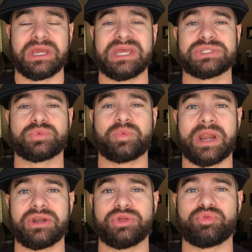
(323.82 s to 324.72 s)
is
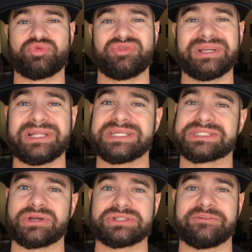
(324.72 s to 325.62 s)
where you really
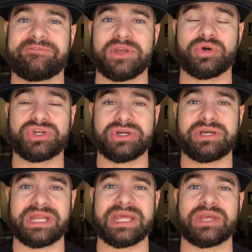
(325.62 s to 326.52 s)
start to feel
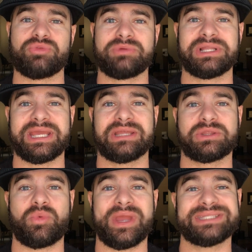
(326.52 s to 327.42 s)
good and can really hit
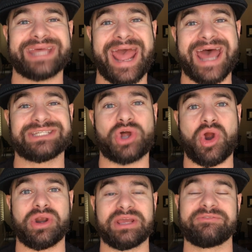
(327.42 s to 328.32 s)
the weights as
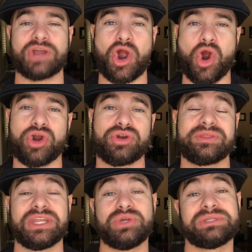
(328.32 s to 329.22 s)
hard, if not harder,
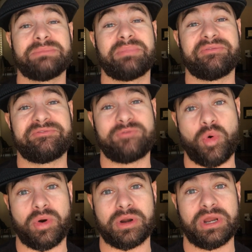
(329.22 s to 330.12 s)
than you did
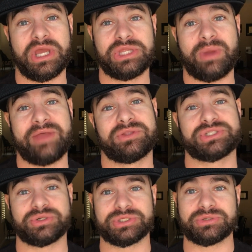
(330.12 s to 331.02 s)
before you had the
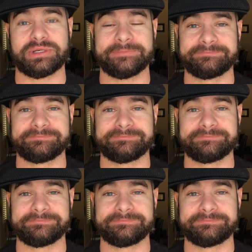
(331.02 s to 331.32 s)
surgery.